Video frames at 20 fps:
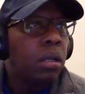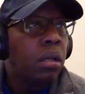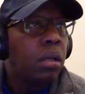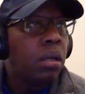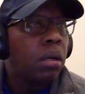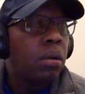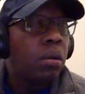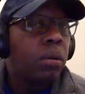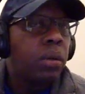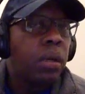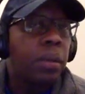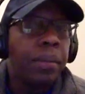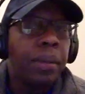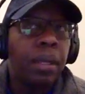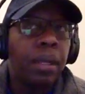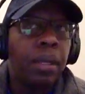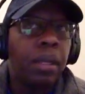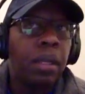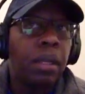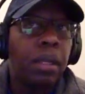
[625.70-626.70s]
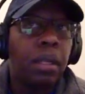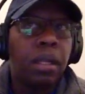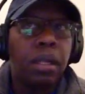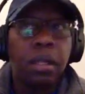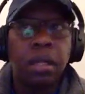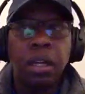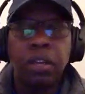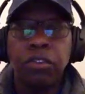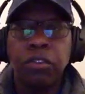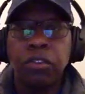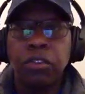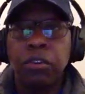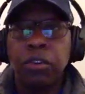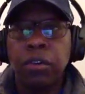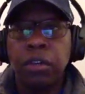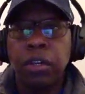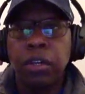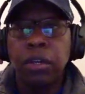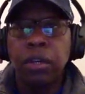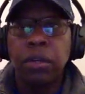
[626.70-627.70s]
Oh, wait a minute. I should
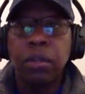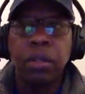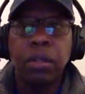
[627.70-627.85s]
turn it on.